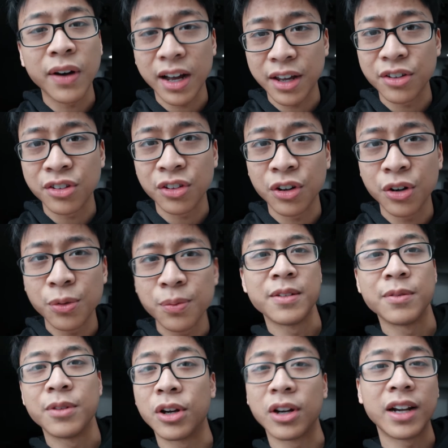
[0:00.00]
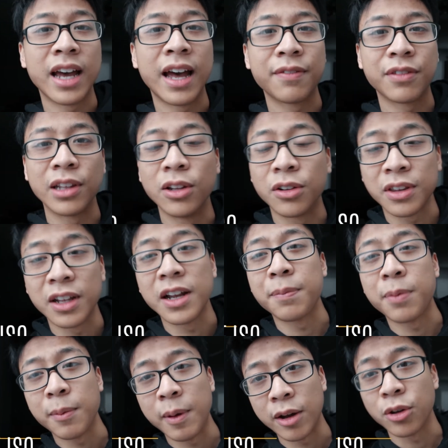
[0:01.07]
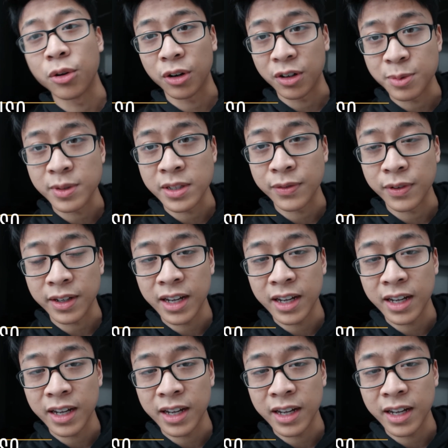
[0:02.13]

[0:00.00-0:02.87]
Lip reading: ISO. You're gonna have to look that up about your specific